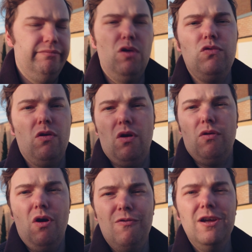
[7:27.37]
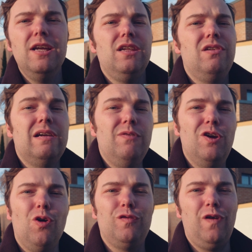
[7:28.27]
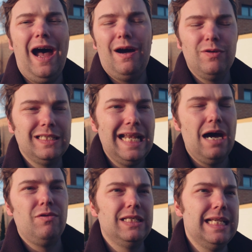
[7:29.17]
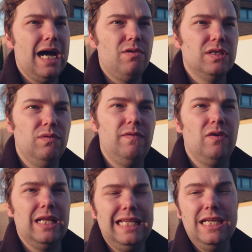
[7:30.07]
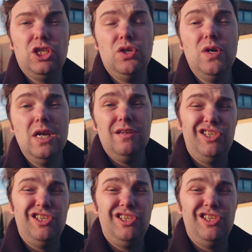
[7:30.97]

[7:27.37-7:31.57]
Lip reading: No, no, no, no. You can record for hours and hours and hours without any issue.